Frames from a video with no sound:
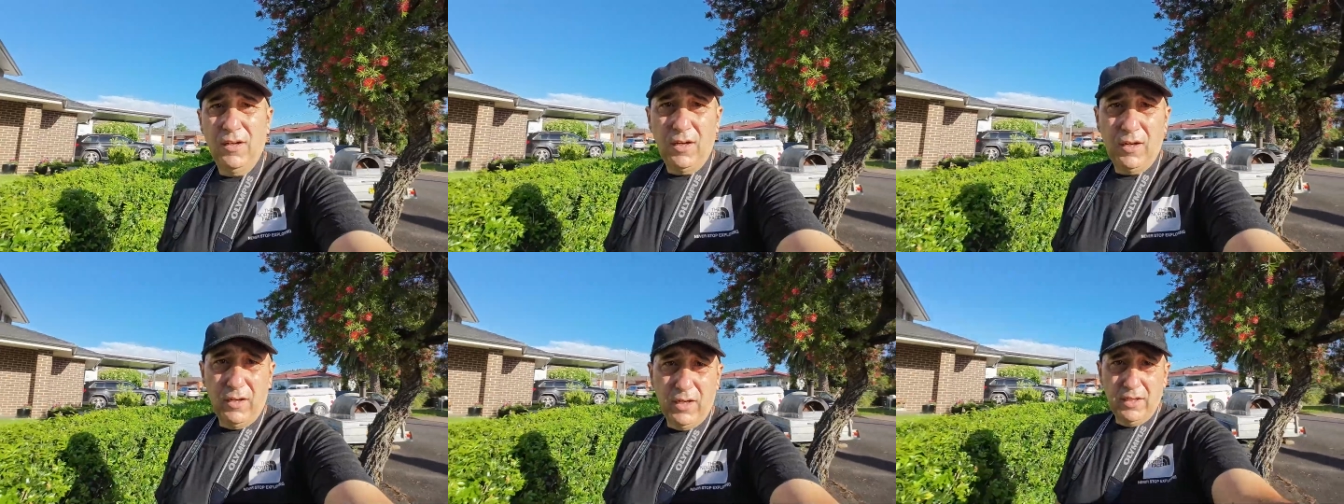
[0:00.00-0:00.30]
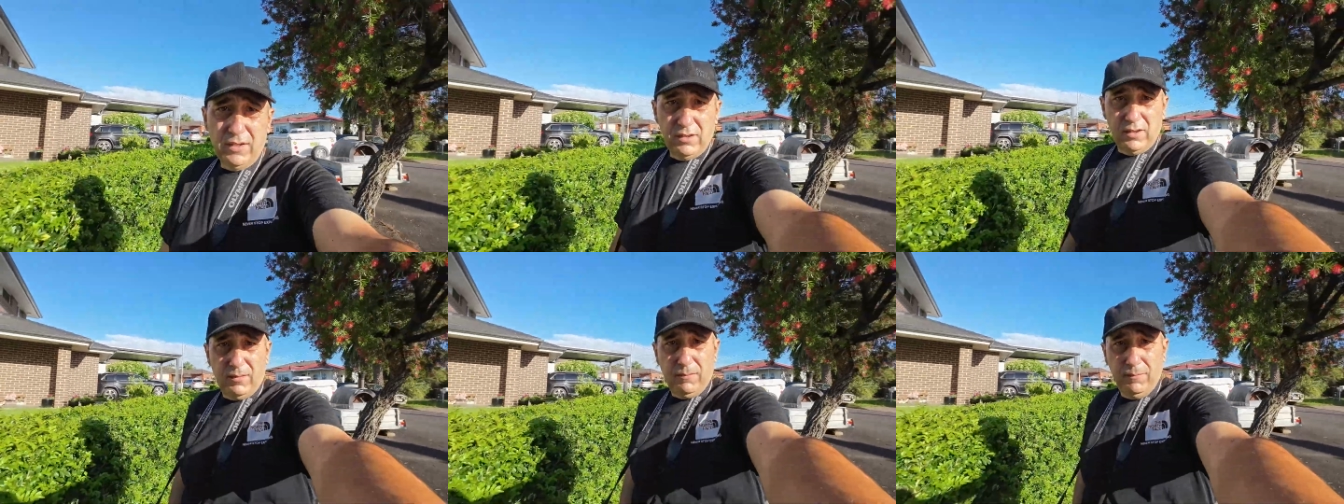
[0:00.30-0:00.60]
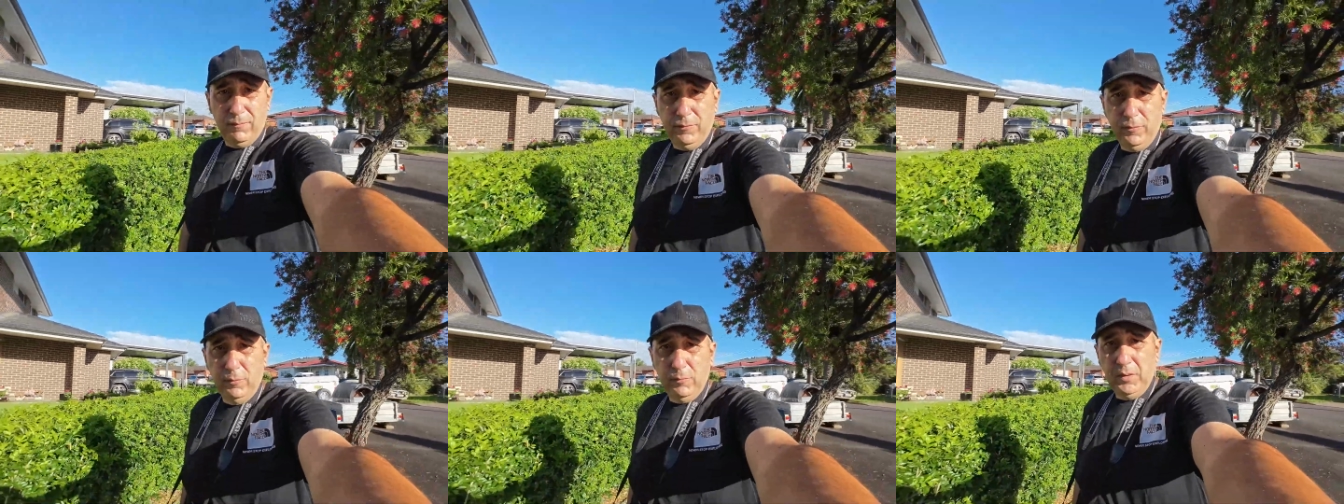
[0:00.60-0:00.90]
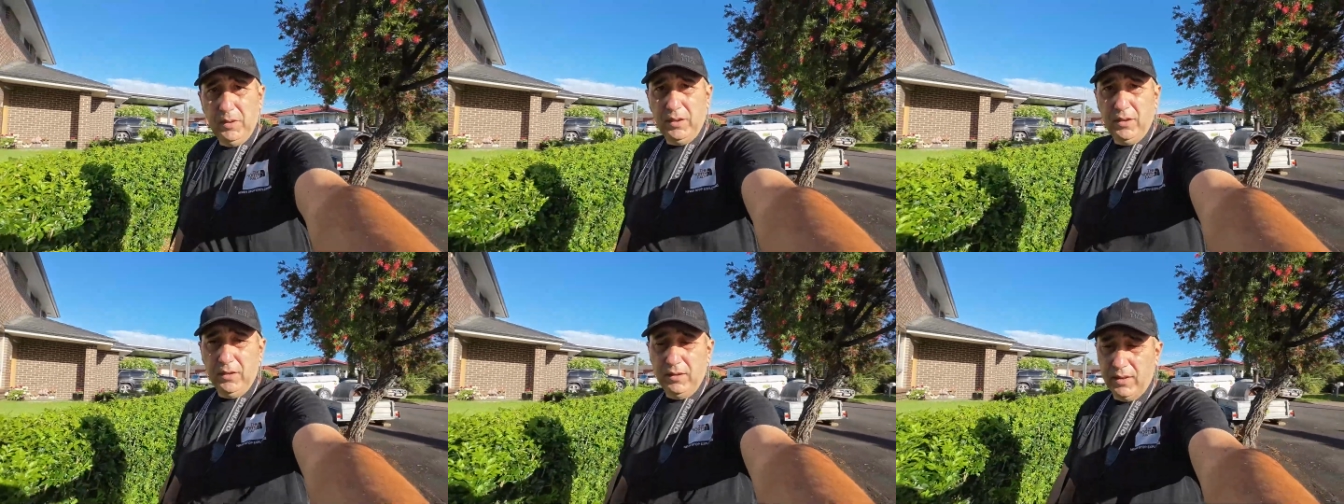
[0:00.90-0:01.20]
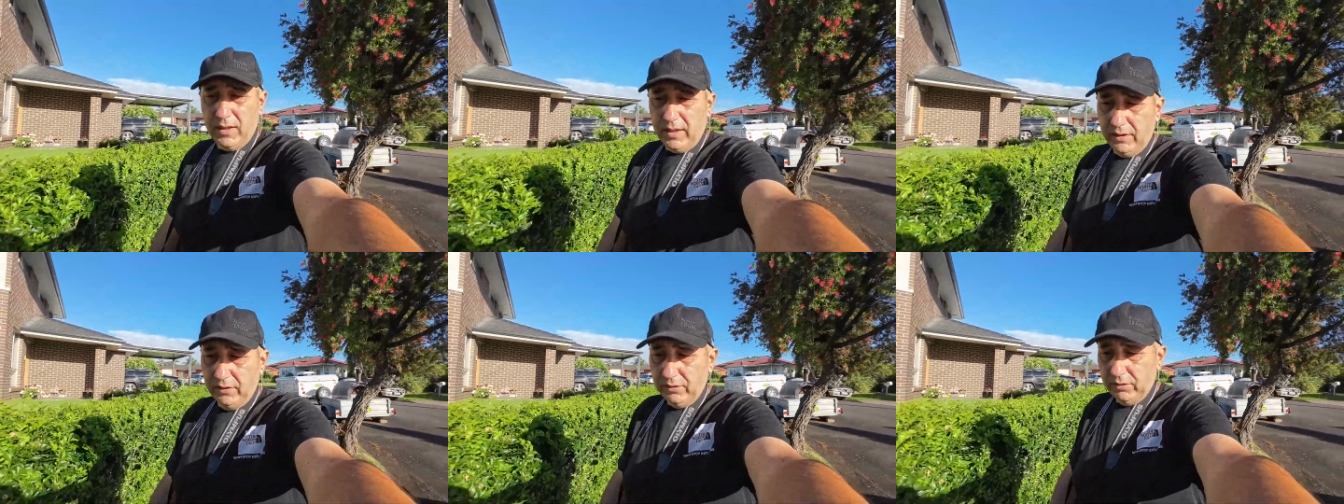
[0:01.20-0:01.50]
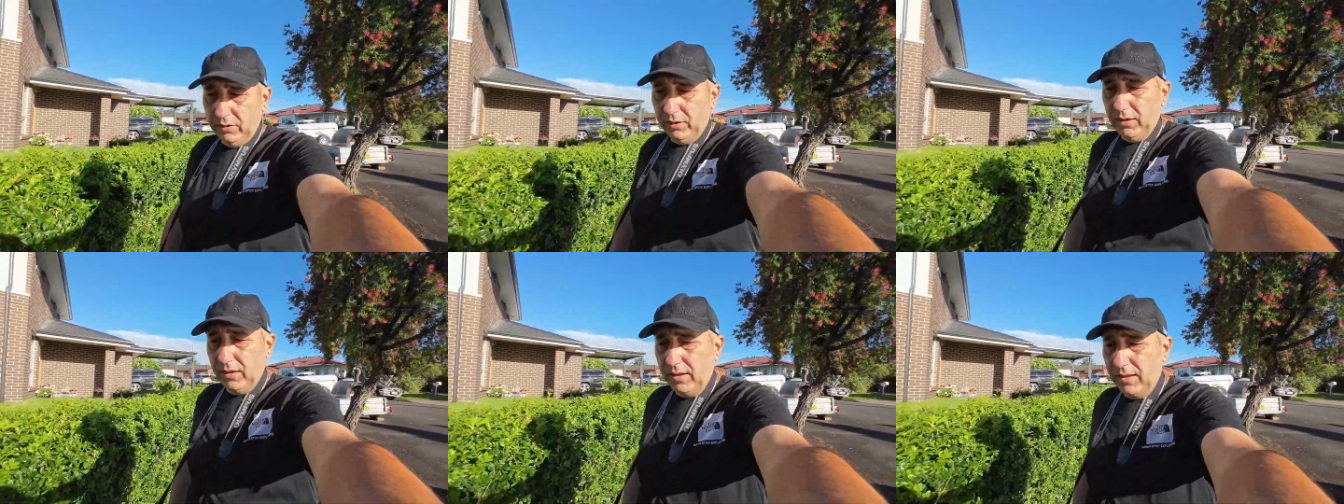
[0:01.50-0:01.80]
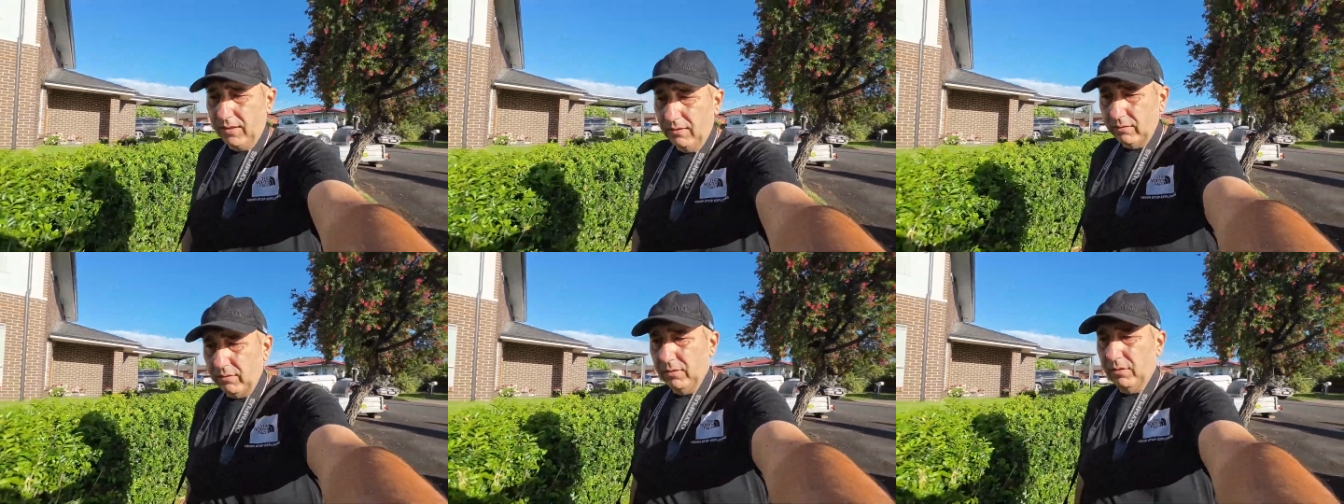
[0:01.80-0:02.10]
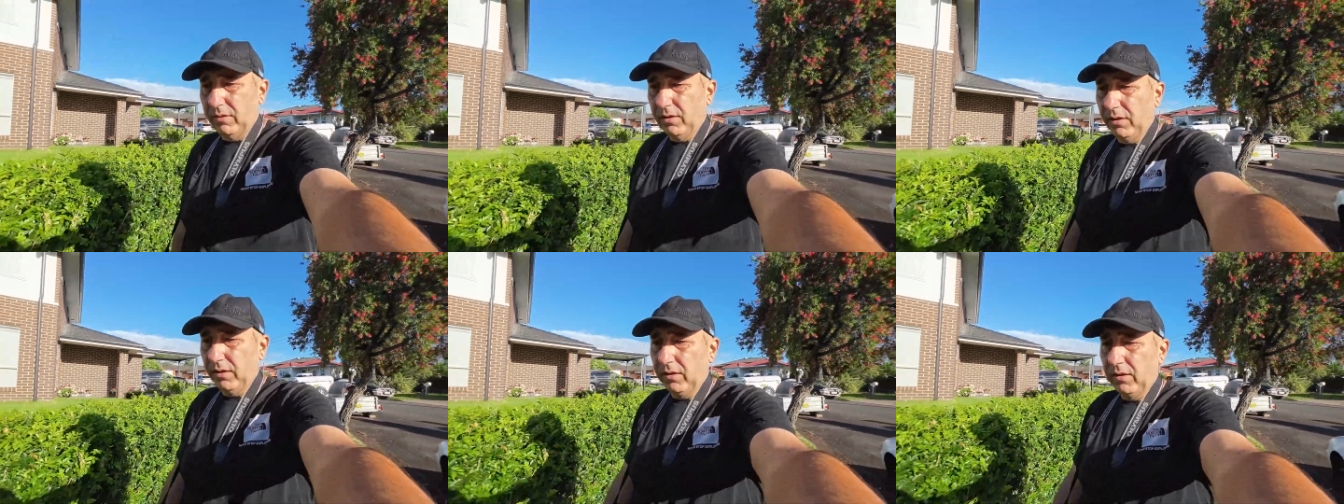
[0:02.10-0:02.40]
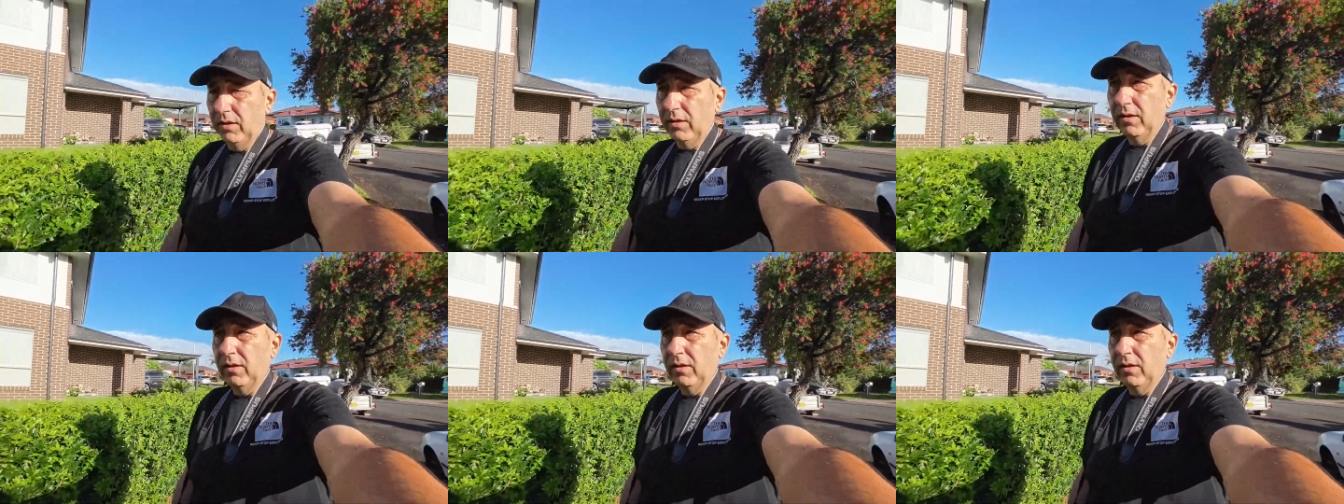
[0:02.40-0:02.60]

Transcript: Alright, so I'm filming in HDR on the